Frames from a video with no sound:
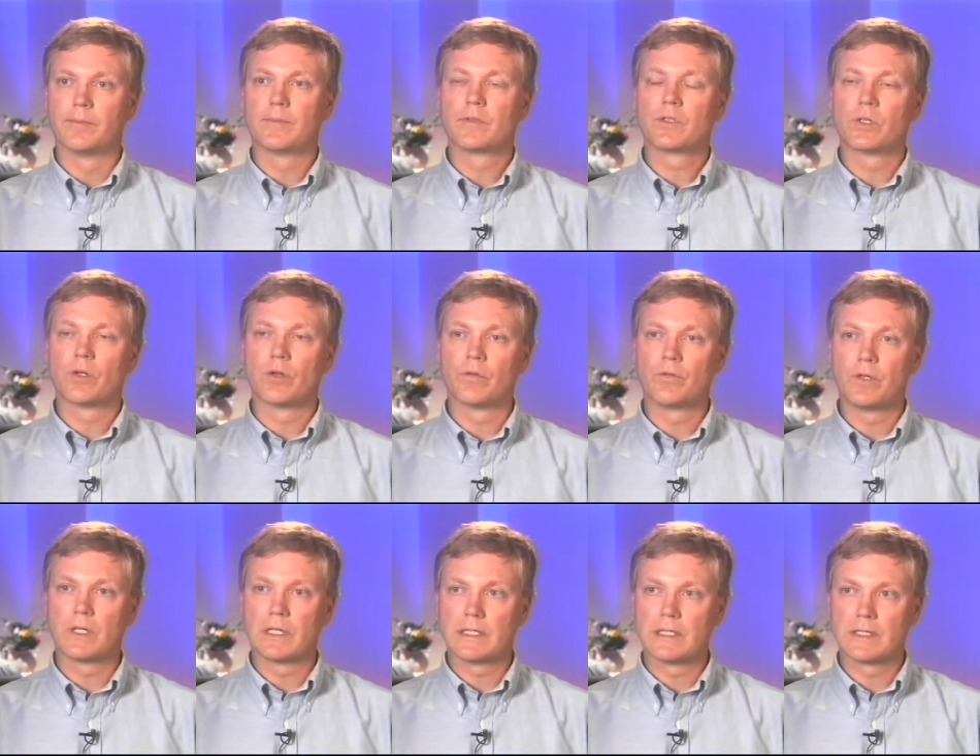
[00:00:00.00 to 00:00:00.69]
So
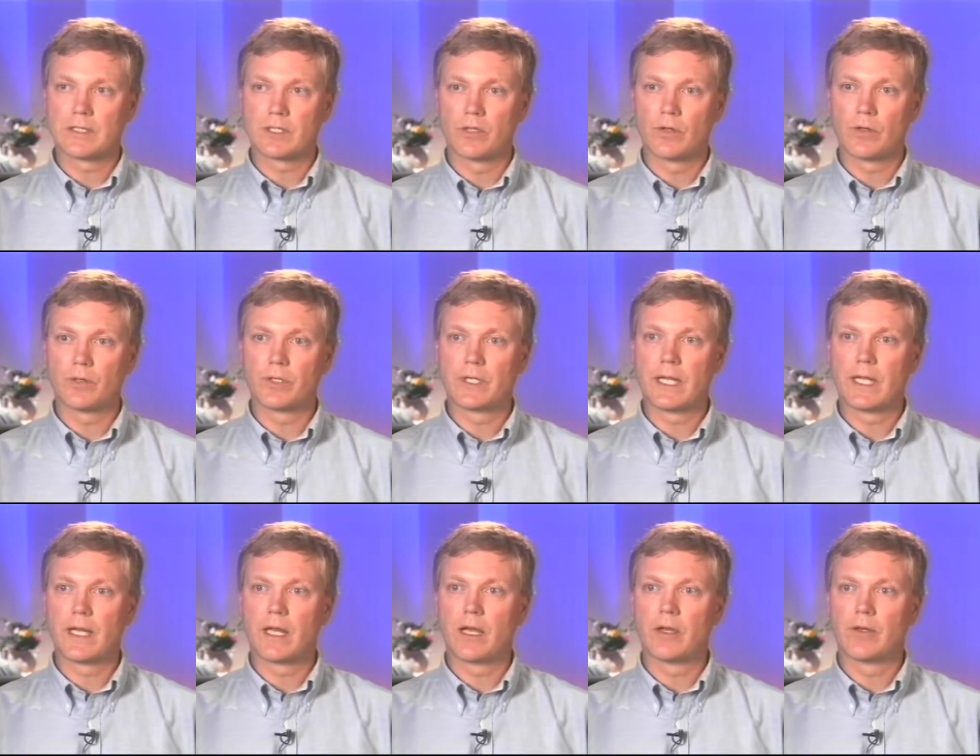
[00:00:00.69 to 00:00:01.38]
if you can slow it
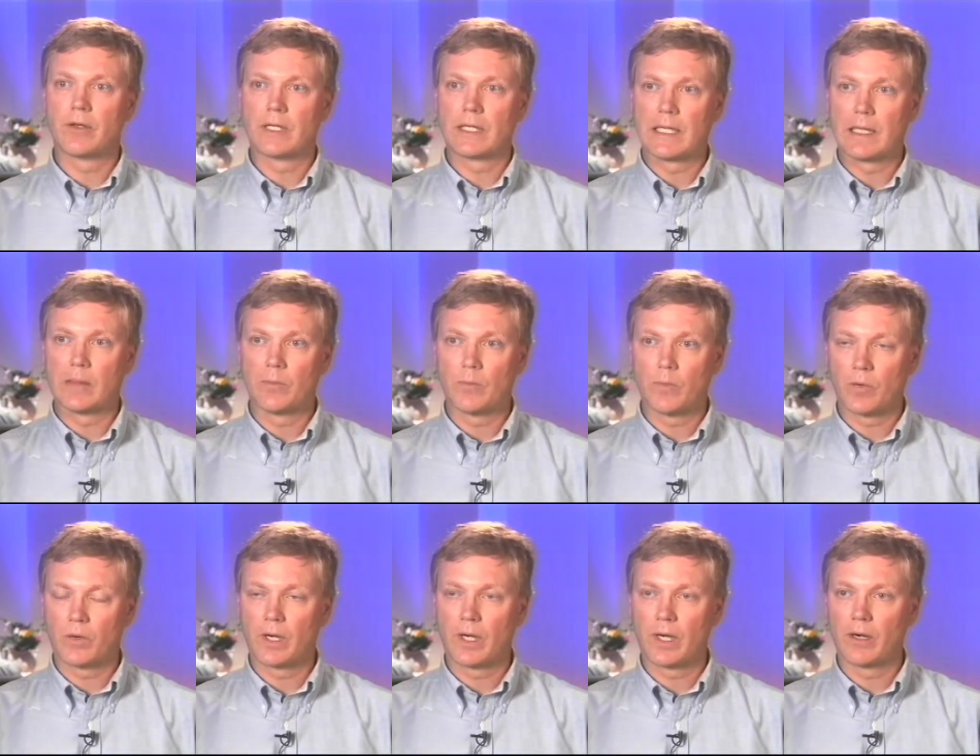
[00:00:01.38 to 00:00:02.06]
down and
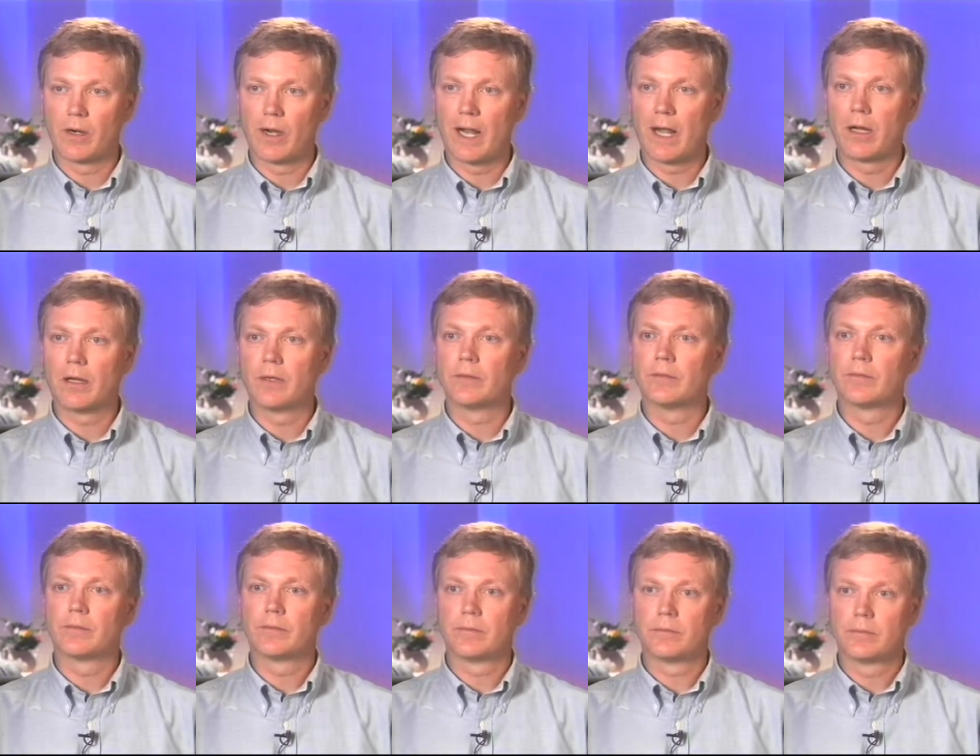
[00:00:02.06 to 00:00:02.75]
get more air
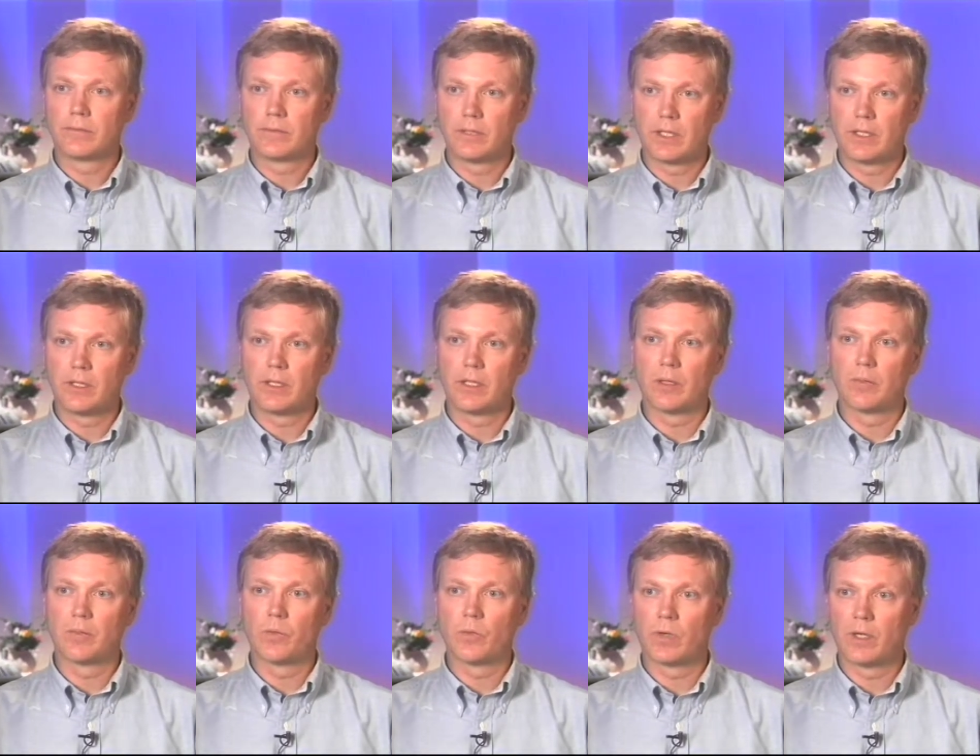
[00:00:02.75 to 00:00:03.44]
out, then you
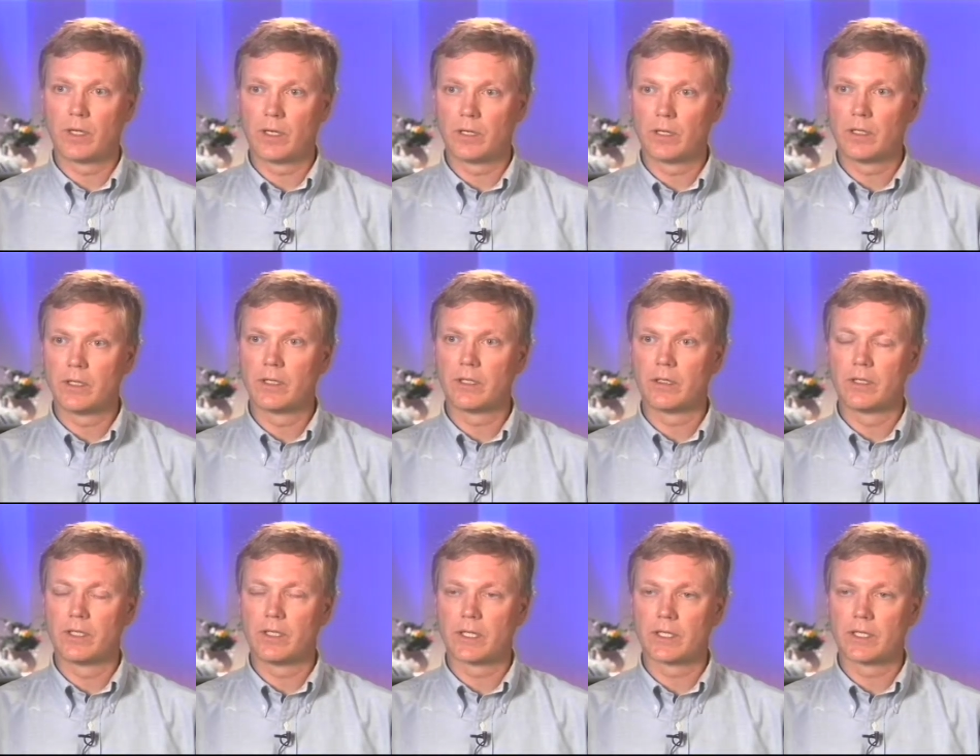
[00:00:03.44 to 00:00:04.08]
can get more air in on the